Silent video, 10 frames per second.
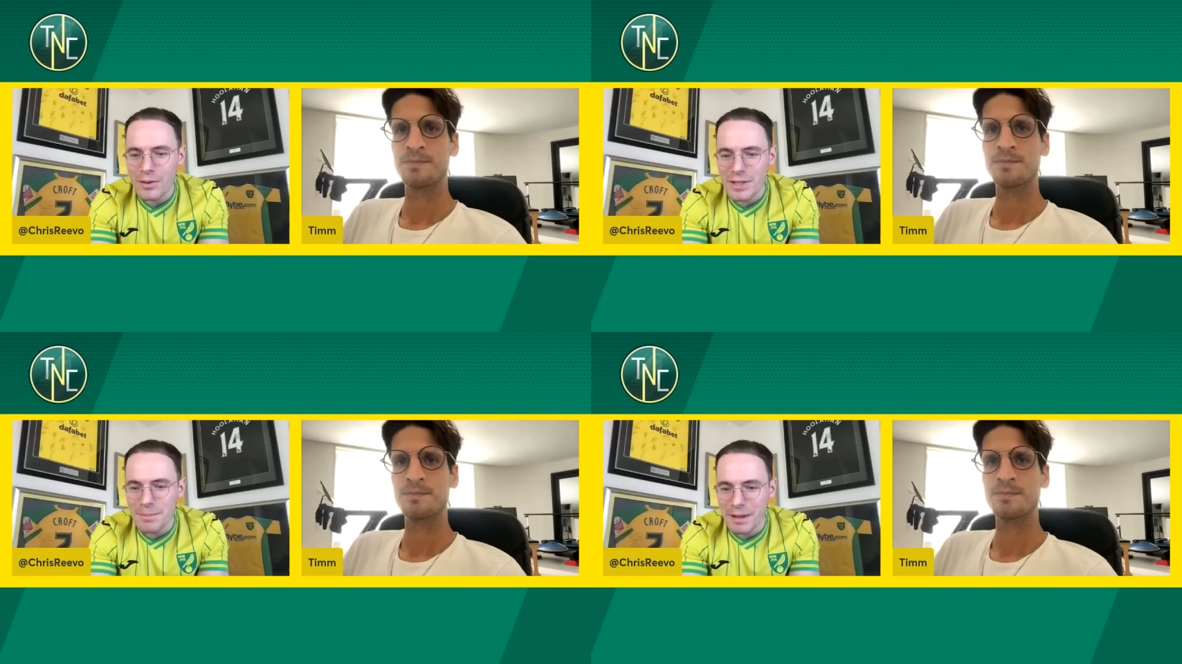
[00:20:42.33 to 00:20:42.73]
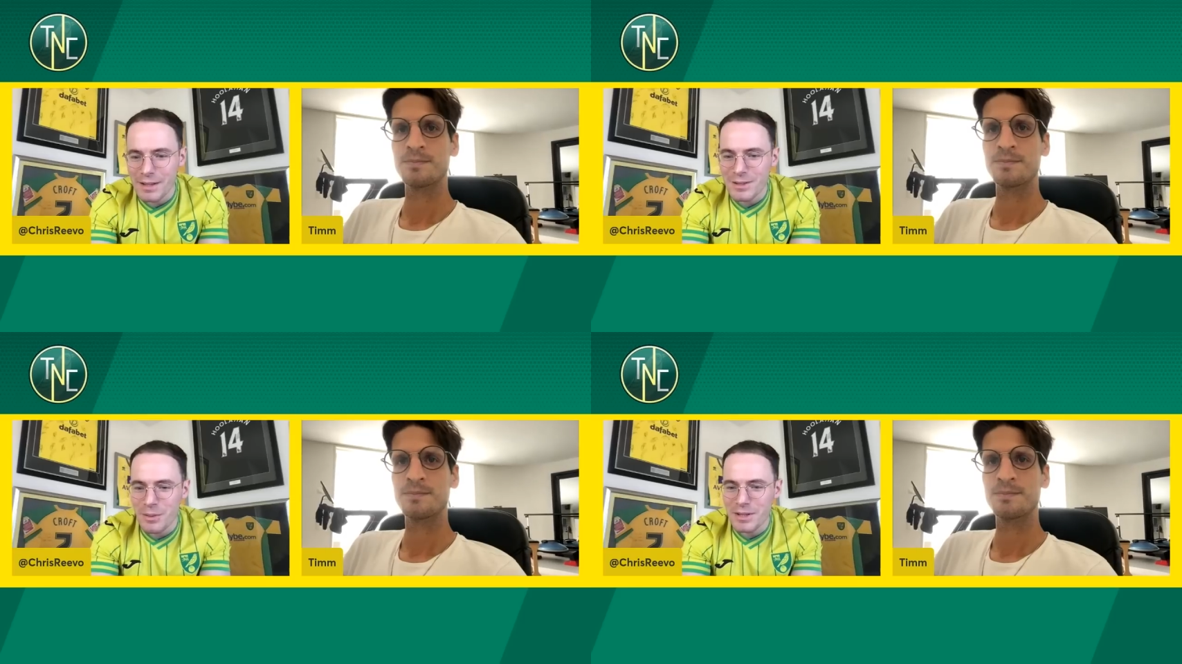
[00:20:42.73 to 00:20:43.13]
Speaker 1: He's Biggie
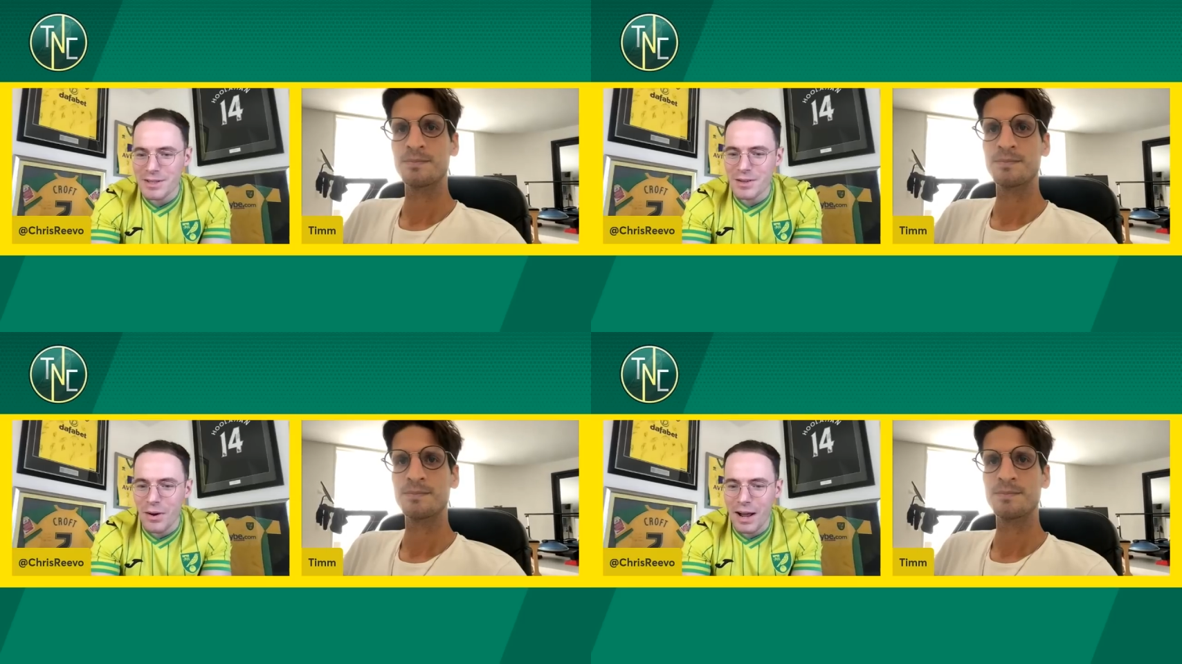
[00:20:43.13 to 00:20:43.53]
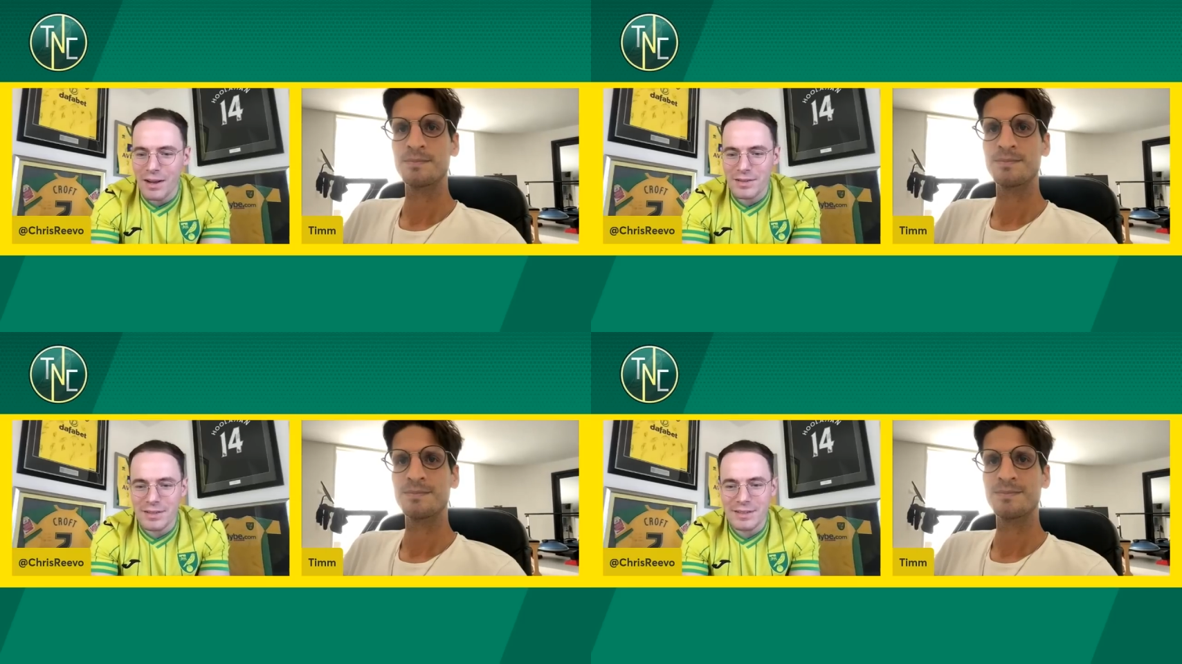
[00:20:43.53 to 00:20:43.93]
Swiss. He's got a
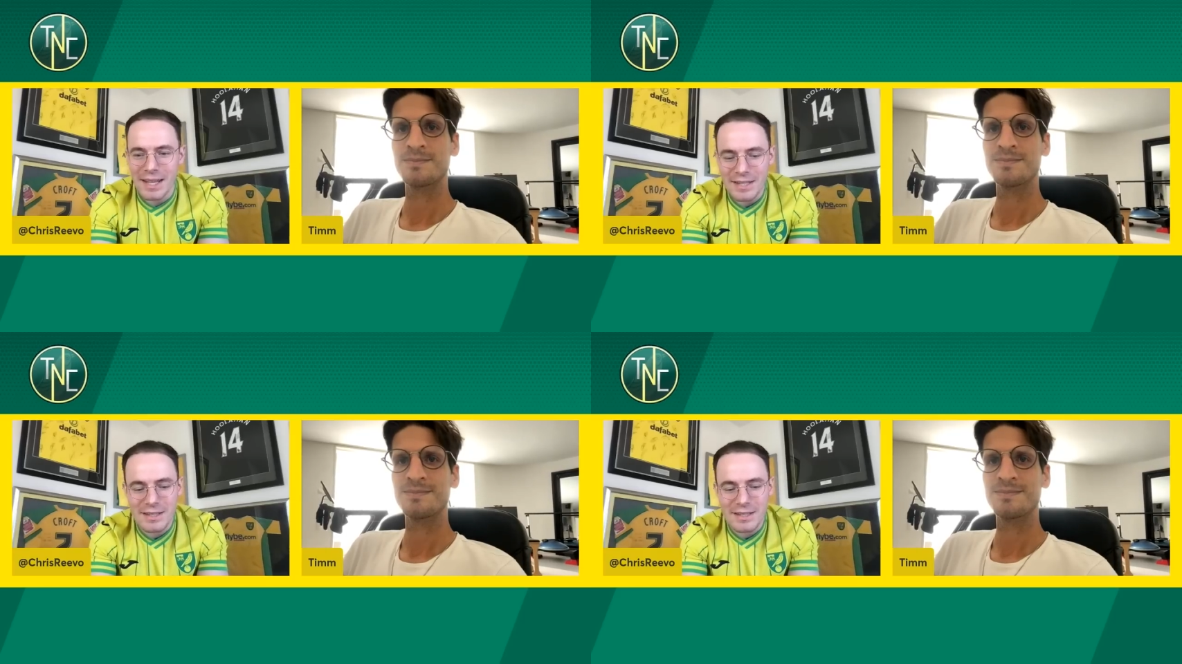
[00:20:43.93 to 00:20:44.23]
house in Diss.